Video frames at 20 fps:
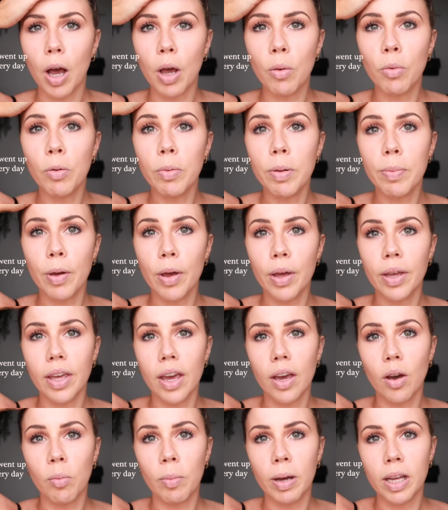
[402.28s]
But I will be putting
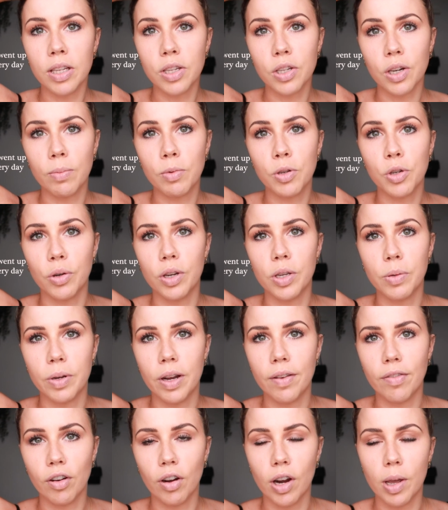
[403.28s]
it on my Instagram stories
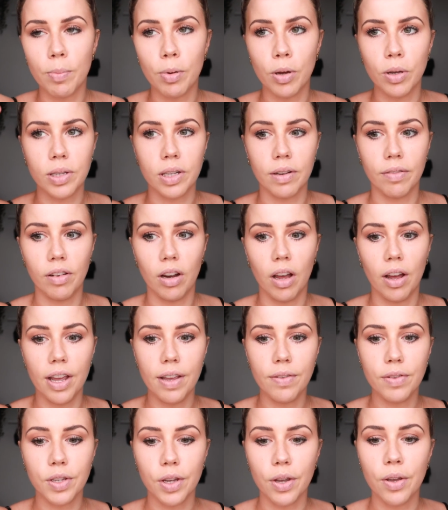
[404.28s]
whenever I put stuff
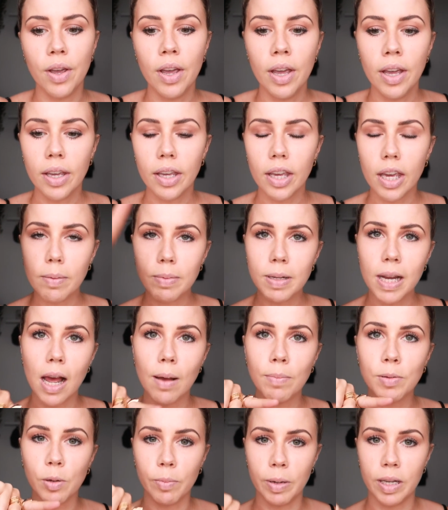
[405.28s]
live. So keep
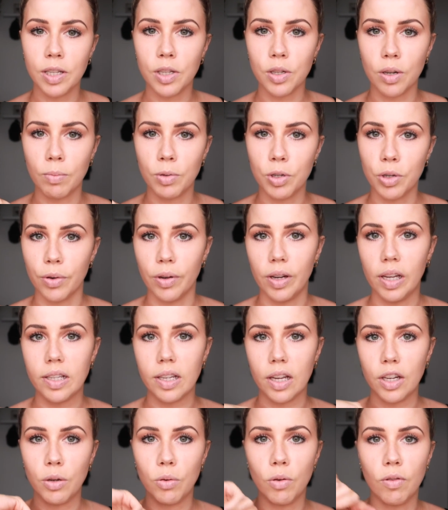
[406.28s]
tabs on my Instagram
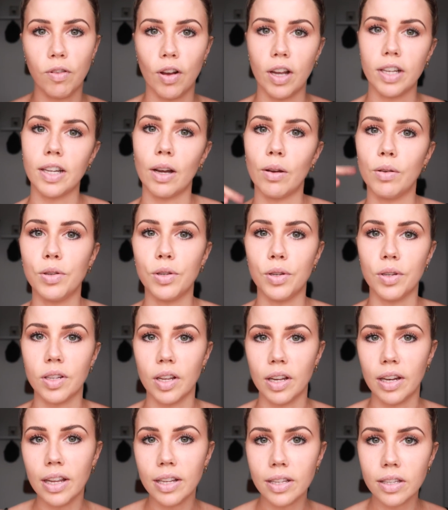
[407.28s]
stories and you'll find out as soon
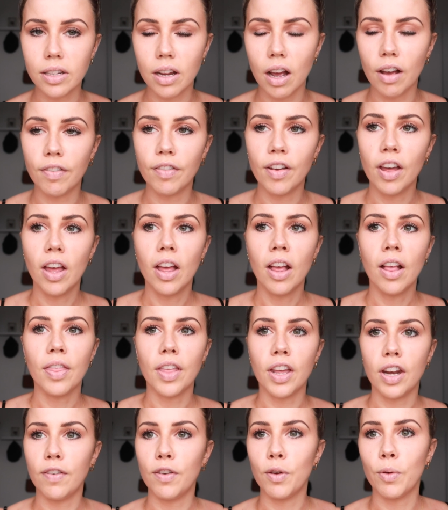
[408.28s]
as I list stuff.
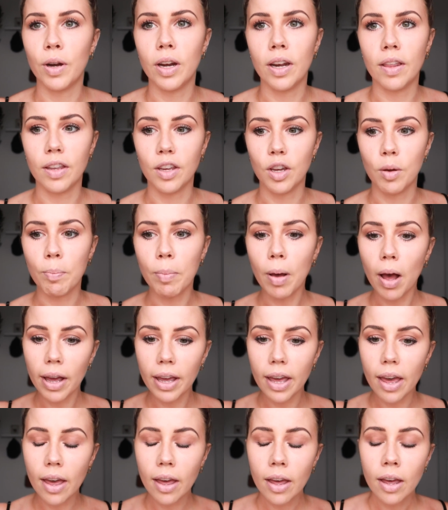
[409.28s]
Then if you want anything, you can
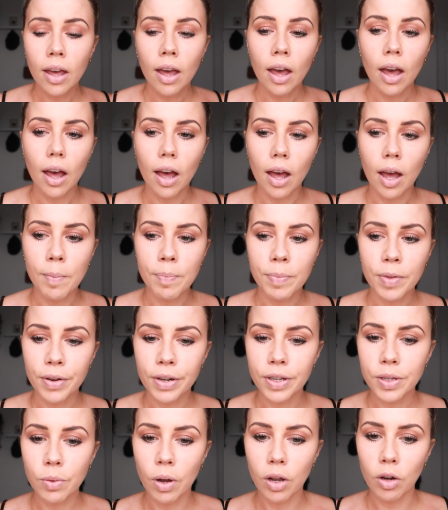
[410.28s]
buy it.
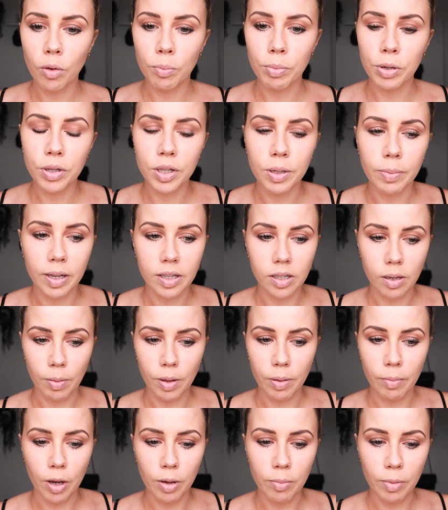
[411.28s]
There is quite a lot of beauty bits up
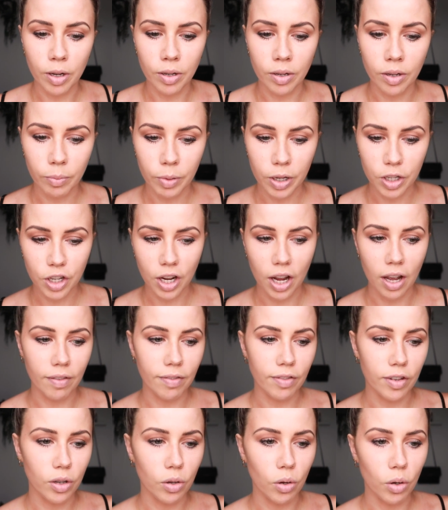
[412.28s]
at the moment, which
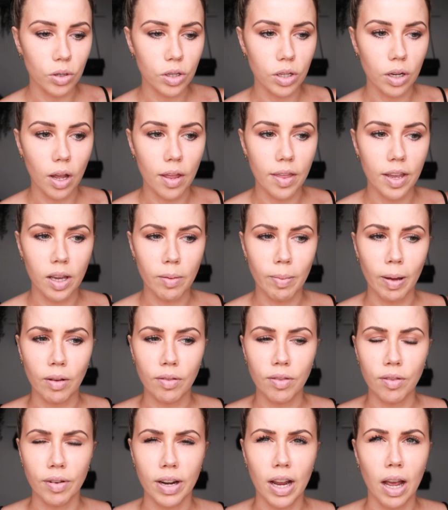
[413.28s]
have got, I think,
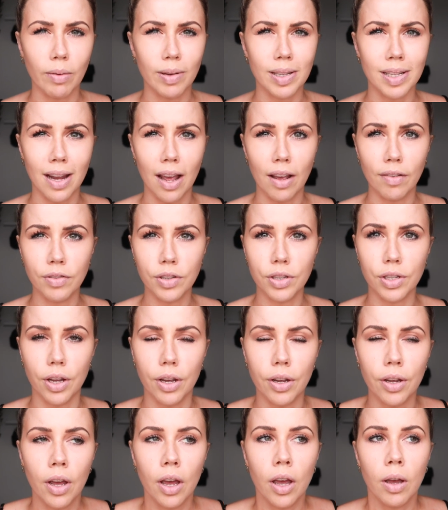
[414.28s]
about 3 hours left.
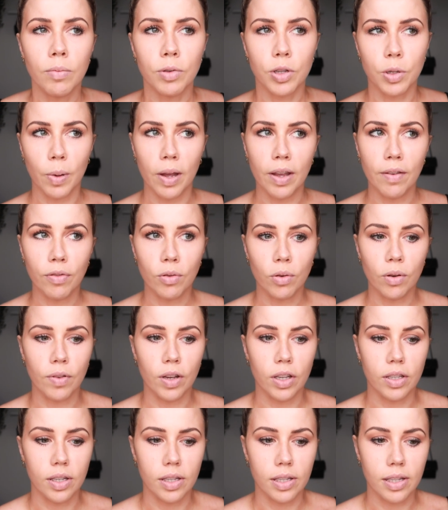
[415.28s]
So just waiting for all of
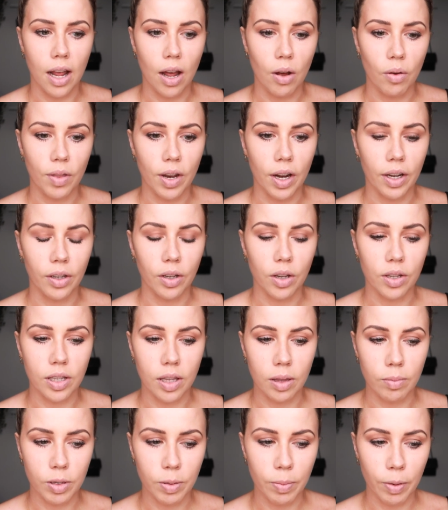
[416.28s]
those to sell and then I can go
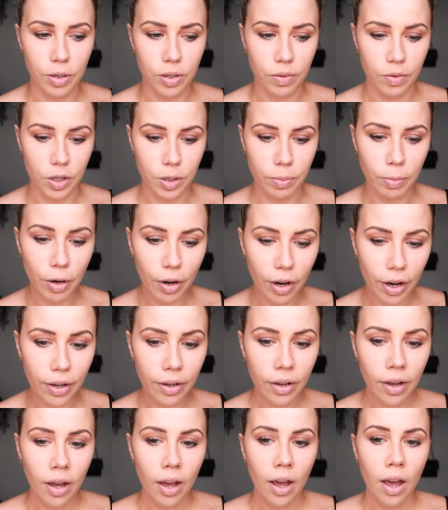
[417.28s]
send them to the post office
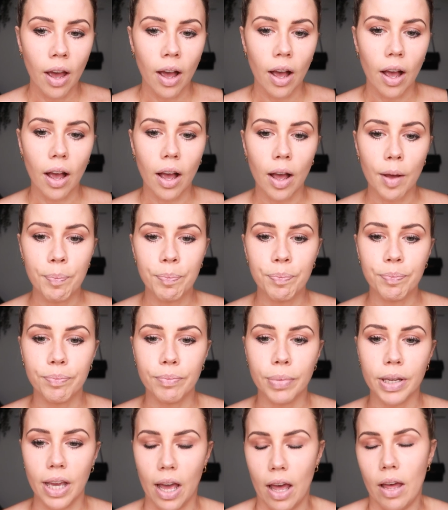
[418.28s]
tomorrow.
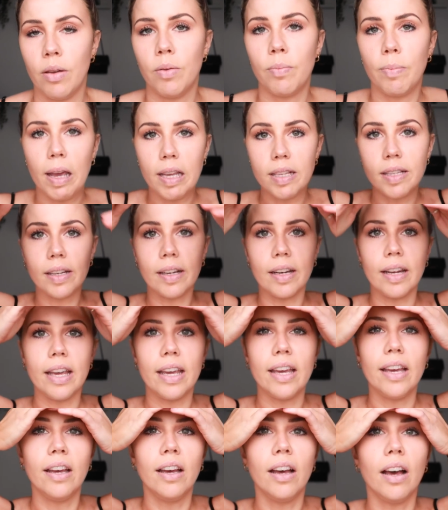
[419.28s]
But yeah,
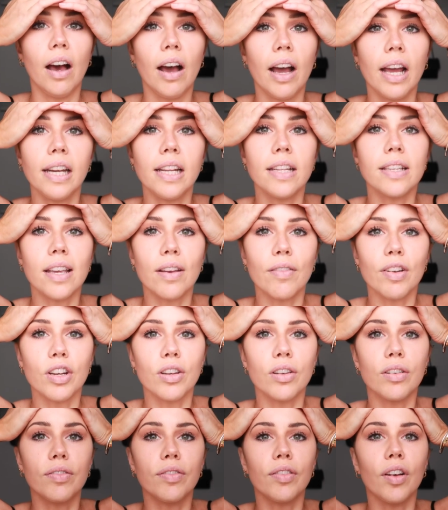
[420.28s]
basically, I need to get
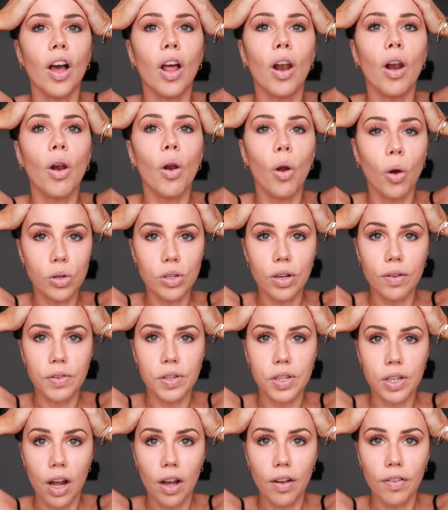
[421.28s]
rid of a lot
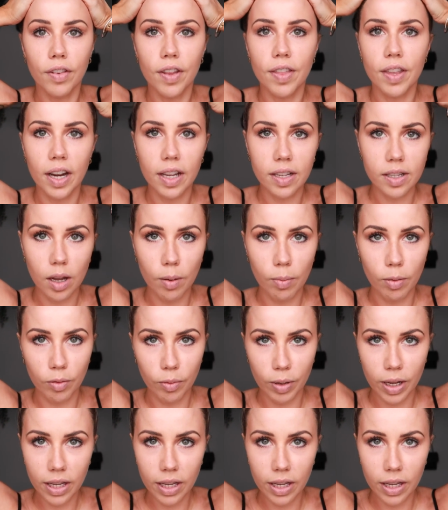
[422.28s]
of stuff in the next couple of